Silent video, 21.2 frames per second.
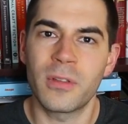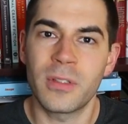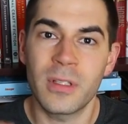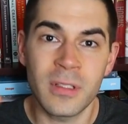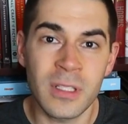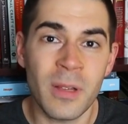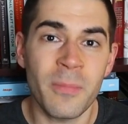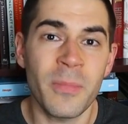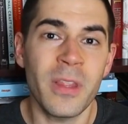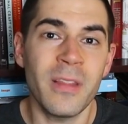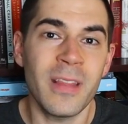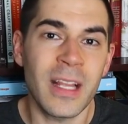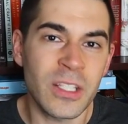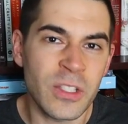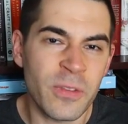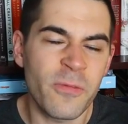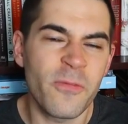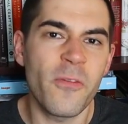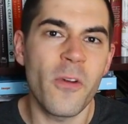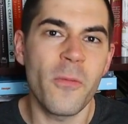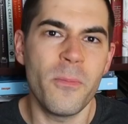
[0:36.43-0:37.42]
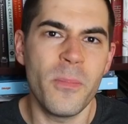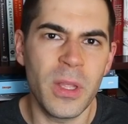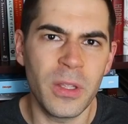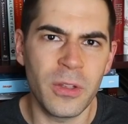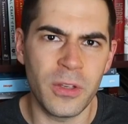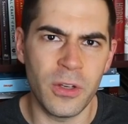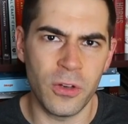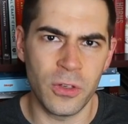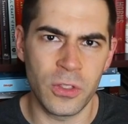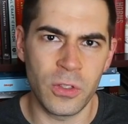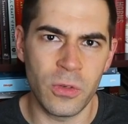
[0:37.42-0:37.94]
It's something that's
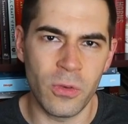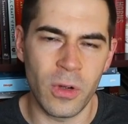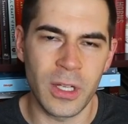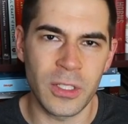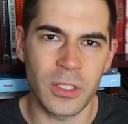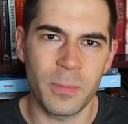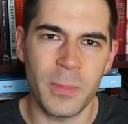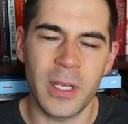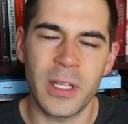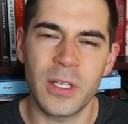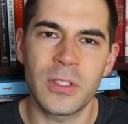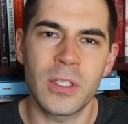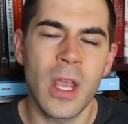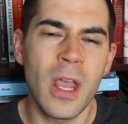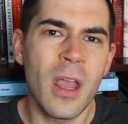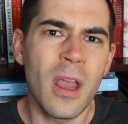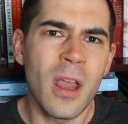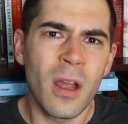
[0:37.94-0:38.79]
familiar to us because